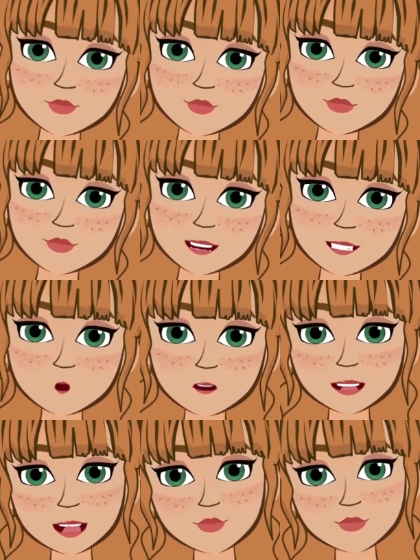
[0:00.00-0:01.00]
You are
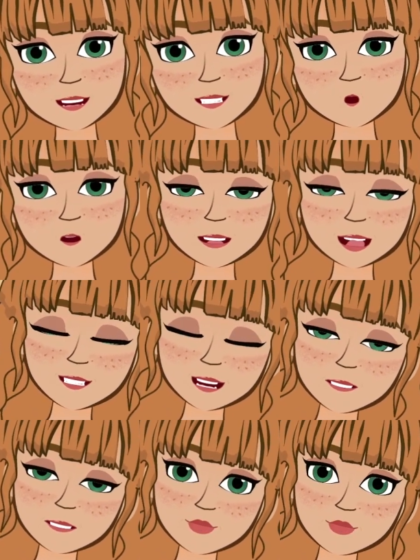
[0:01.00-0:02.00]
still my one true
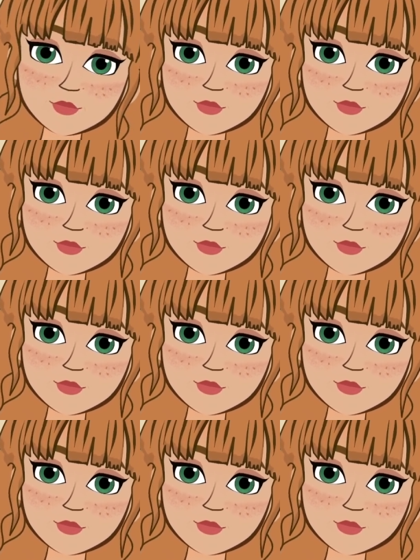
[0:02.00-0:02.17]
friend.